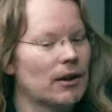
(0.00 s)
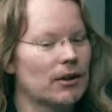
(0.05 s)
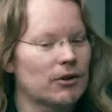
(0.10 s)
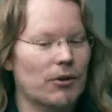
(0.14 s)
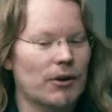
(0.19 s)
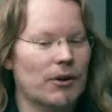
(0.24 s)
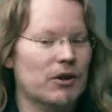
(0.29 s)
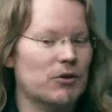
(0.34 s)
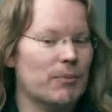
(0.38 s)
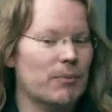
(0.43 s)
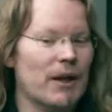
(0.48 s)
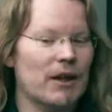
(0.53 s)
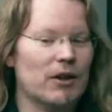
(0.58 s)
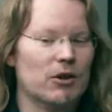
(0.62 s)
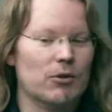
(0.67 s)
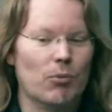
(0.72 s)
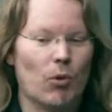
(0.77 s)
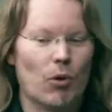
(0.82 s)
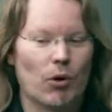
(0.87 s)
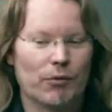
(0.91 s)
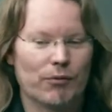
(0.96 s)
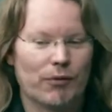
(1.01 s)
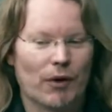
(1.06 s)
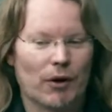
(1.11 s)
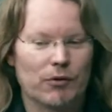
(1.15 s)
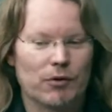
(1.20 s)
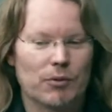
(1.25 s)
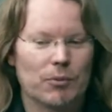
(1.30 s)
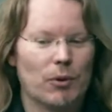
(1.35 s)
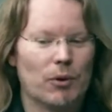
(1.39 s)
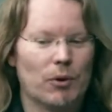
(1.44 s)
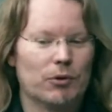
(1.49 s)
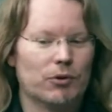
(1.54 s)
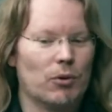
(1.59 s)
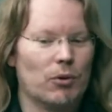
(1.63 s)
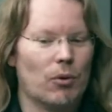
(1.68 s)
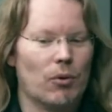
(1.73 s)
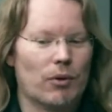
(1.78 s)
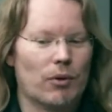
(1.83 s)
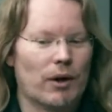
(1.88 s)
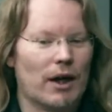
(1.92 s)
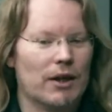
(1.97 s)
So it's made us more vulnerable to
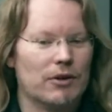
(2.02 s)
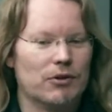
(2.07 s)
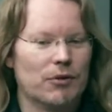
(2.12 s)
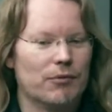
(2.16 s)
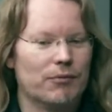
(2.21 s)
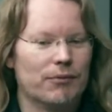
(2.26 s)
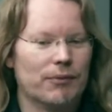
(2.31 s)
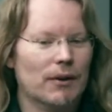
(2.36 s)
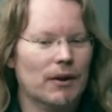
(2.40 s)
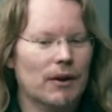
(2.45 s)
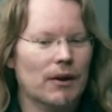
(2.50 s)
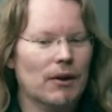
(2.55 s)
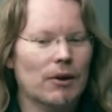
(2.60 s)
all kinds of